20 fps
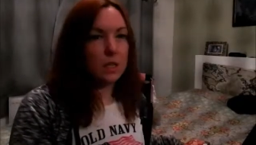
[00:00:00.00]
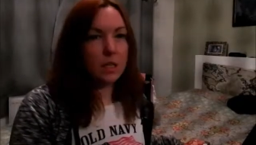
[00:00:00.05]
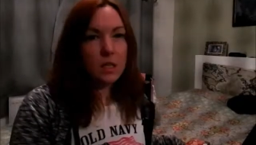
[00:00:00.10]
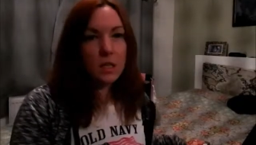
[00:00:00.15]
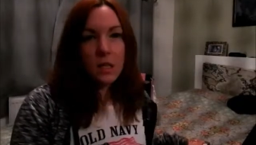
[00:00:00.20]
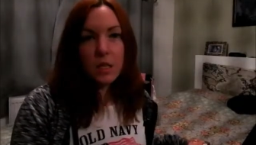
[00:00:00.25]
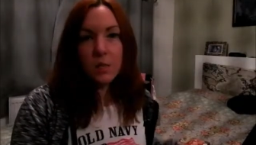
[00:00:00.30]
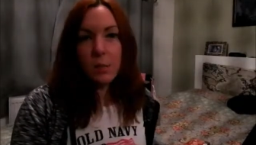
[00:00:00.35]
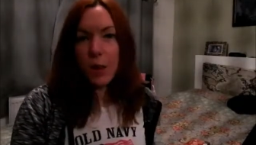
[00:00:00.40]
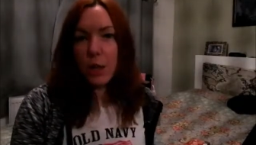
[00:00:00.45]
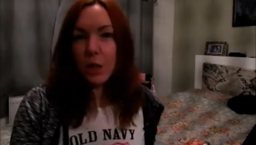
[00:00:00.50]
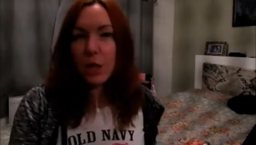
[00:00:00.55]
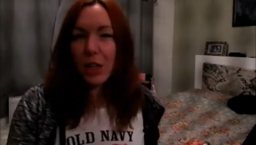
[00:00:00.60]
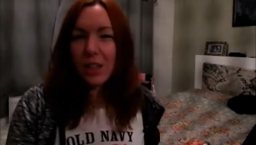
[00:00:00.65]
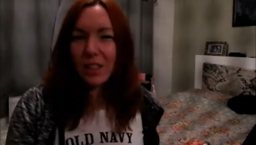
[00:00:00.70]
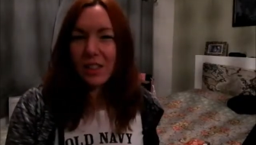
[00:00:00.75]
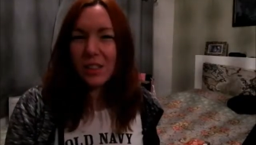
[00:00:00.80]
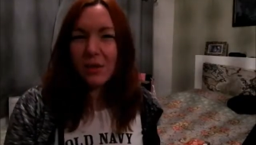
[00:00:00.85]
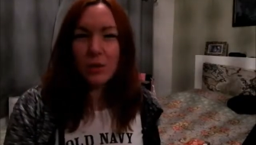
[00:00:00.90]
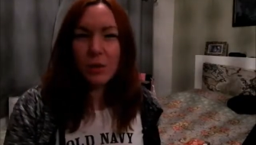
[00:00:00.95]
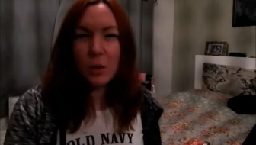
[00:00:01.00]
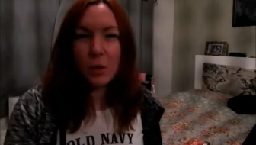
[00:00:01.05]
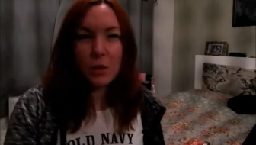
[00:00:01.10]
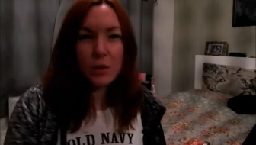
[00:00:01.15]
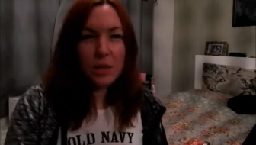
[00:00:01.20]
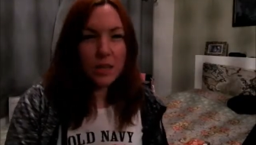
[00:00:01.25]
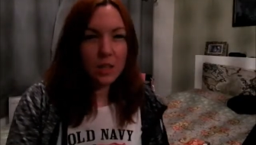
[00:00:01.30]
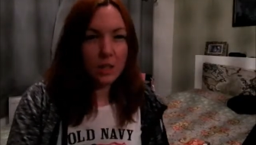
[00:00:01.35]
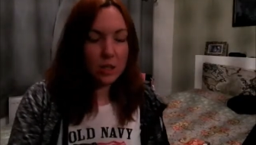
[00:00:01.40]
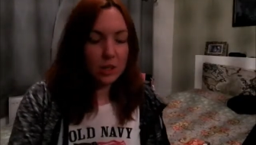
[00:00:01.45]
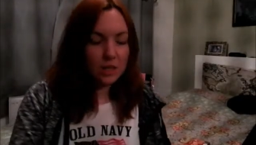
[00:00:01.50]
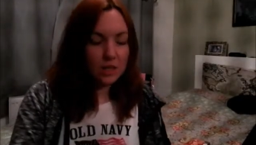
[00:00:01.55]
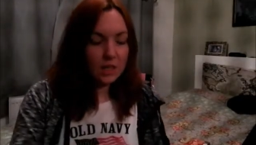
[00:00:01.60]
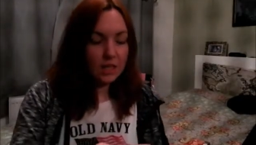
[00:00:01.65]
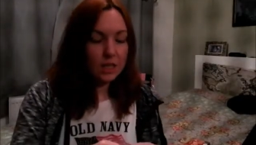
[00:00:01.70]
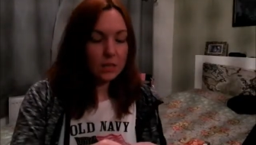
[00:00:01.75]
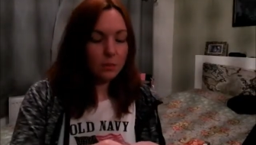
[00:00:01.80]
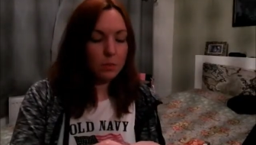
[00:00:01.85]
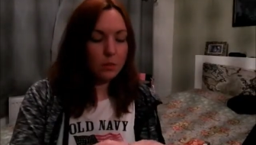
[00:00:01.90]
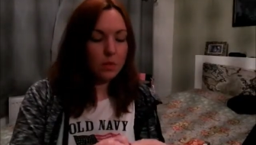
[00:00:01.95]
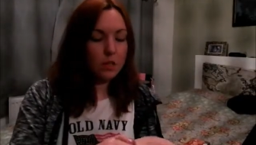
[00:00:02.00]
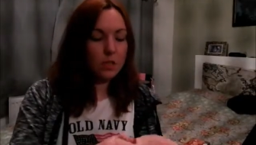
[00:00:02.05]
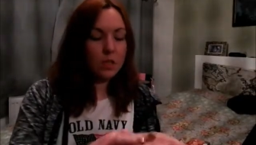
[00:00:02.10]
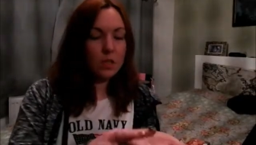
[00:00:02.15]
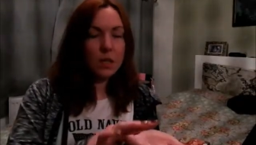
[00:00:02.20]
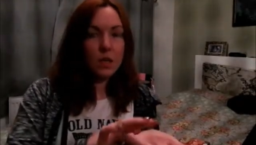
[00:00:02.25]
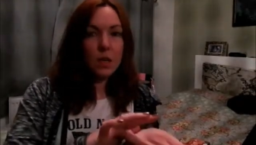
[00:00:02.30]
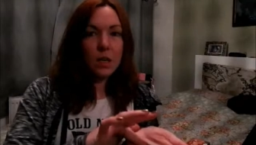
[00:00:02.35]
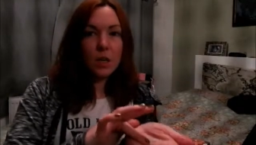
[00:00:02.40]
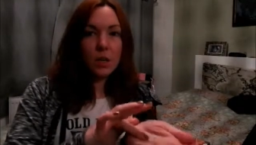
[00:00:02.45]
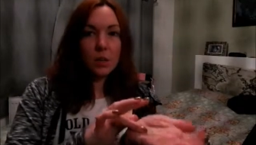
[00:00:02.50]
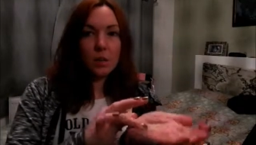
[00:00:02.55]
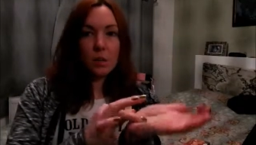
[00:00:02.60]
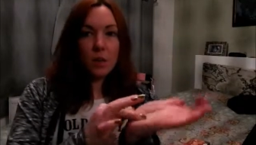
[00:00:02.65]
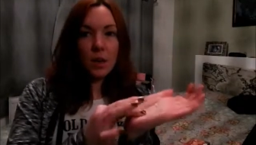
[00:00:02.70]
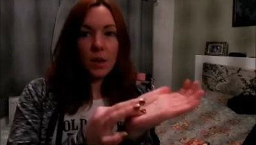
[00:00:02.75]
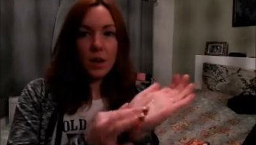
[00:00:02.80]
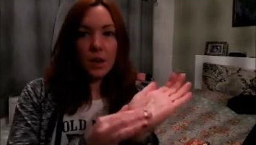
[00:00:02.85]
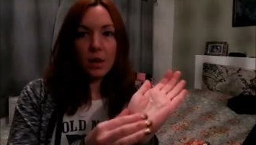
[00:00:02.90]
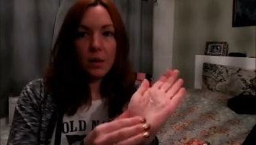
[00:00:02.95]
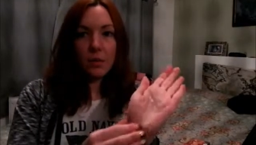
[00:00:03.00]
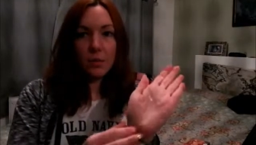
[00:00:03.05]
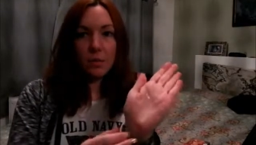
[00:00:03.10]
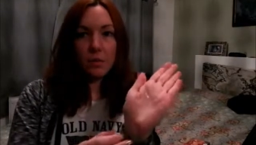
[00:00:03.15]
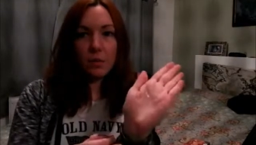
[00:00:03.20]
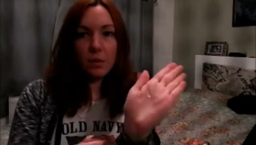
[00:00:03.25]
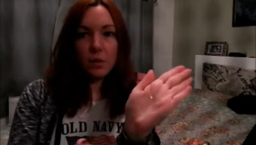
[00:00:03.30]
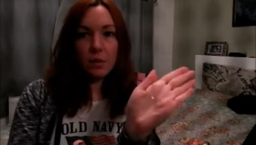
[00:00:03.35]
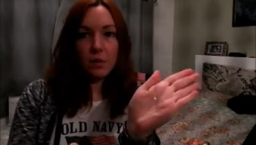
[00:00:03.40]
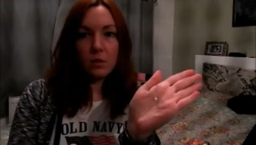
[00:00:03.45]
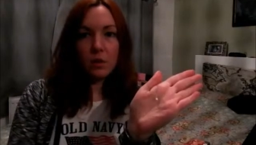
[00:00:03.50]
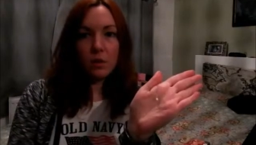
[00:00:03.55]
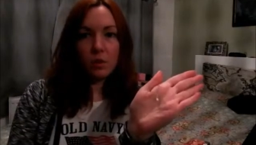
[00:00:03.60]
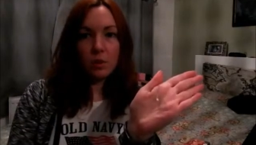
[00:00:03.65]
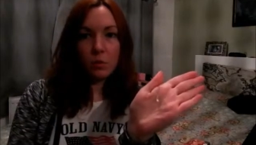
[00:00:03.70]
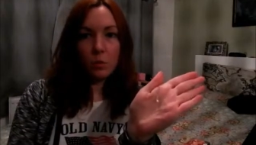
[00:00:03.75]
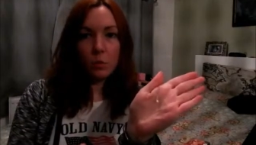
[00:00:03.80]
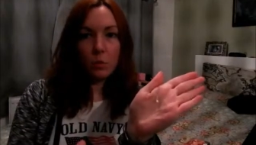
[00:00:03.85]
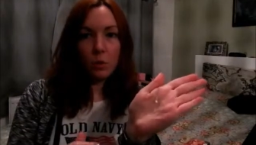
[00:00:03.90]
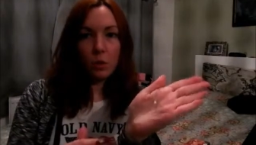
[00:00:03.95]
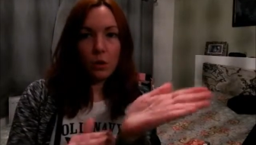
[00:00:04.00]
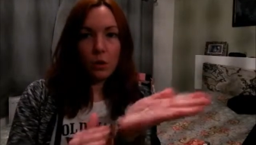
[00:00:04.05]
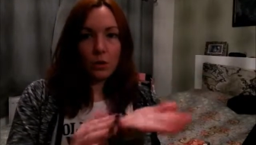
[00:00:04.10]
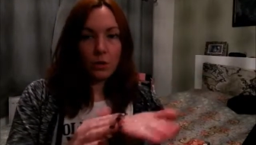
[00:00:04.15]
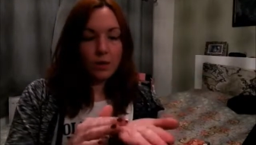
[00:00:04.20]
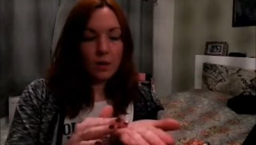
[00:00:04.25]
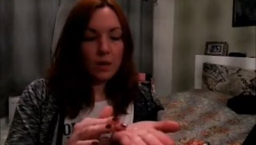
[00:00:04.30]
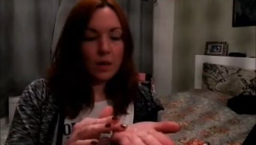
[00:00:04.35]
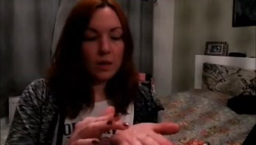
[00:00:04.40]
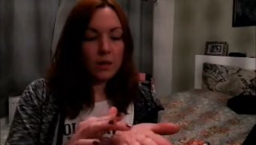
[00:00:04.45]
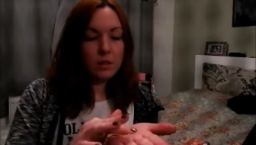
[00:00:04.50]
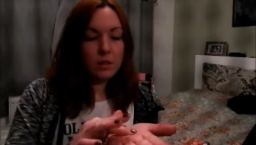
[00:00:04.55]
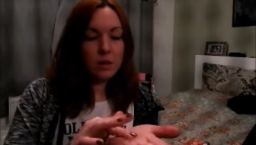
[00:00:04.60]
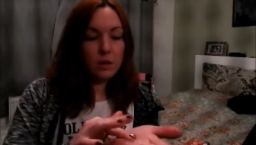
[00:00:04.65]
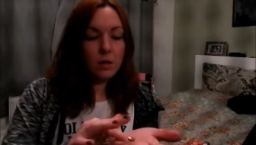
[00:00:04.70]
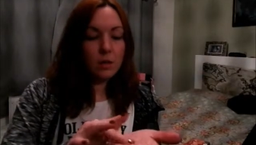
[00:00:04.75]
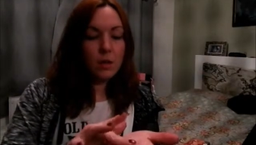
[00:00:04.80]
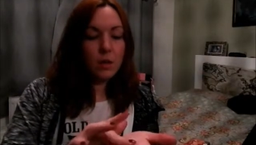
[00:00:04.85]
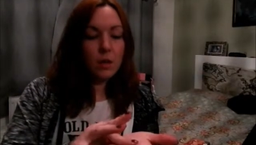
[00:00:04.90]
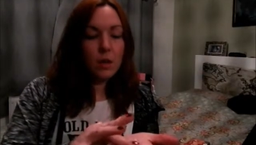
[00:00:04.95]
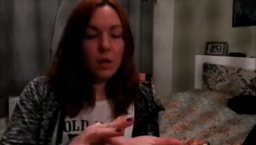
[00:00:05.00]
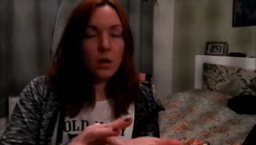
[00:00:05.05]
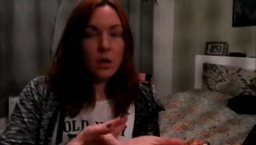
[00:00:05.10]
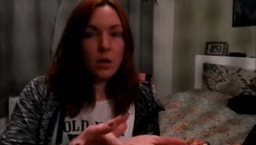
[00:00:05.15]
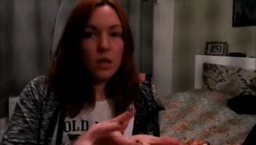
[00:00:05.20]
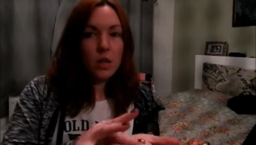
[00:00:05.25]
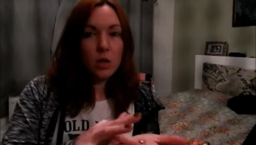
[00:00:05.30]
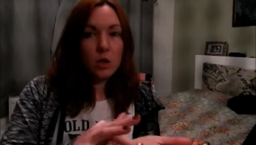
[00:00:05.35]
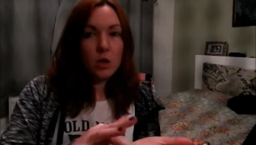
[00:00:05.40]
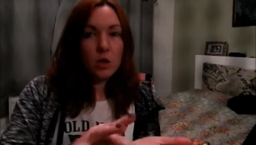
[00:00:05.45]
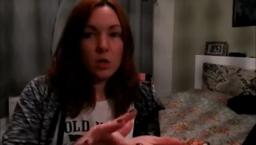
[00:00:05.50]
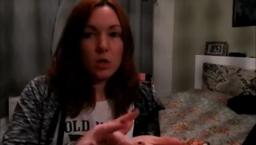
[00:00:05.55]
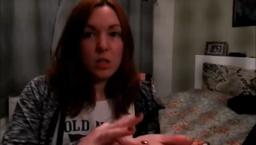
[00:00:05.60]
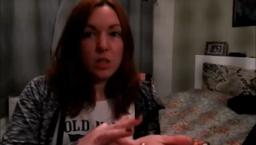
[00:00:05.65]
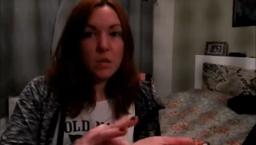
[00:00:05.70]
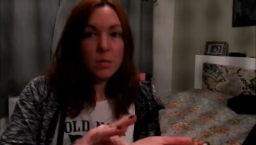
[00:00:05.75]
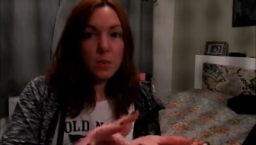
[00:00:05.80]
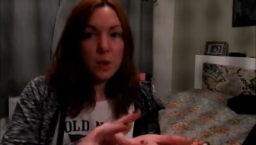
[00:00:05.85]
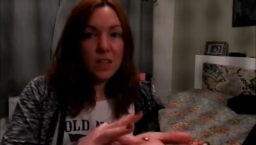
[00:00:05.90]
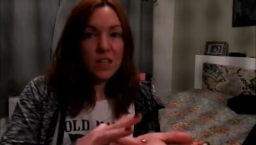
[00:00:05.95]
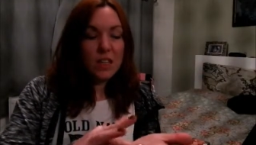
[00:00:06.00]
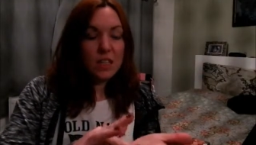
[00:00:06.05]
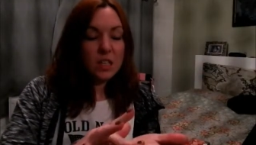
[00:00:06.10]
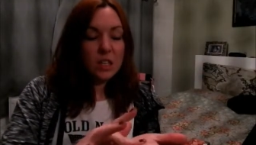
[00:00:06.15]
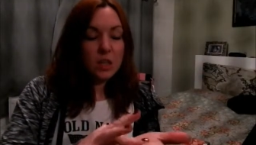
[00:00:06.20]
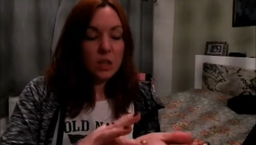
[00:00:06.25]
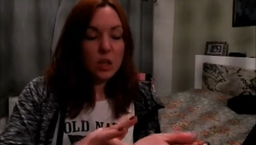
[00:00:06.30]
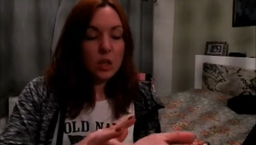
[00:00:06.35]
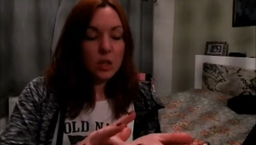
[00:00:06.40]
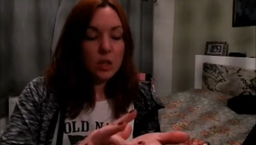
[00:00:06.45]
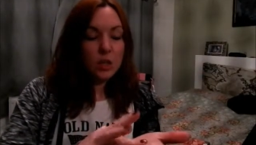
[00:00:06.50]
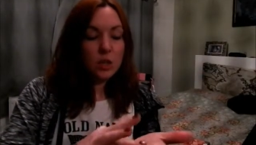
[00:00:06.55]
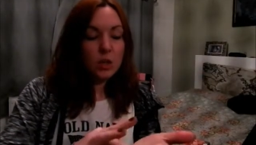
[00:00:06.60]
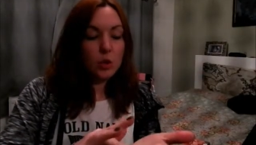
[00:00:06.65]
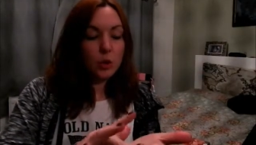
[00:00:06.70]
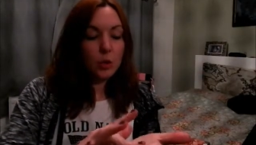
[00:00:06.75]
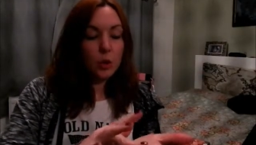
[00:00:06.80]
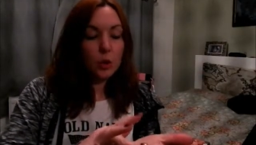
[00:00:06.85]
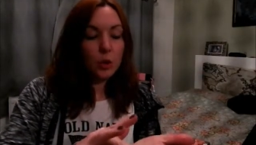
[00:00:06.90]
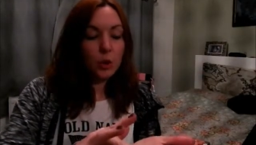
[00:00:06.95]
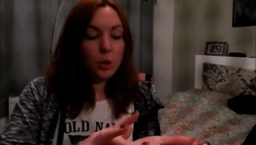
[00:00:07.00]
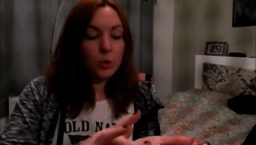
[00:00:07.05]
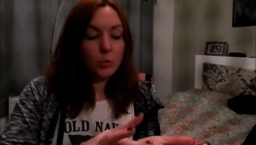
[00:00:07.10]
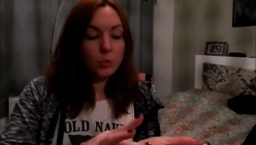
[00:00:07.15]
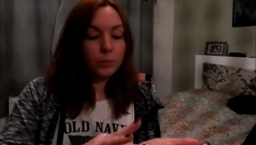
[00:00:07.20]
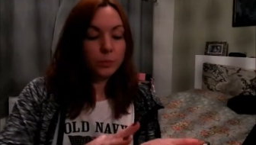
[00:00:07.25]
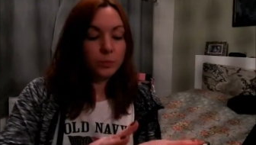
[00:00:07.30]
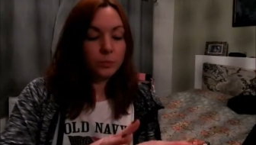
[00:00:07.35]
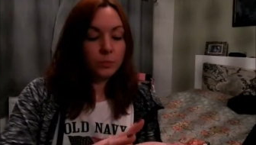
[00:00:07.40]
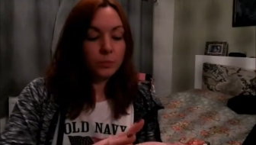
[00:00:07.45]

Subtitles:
It's in the specialty food section of Sainsbury's, but you've got some white on there, so it basically turns into oil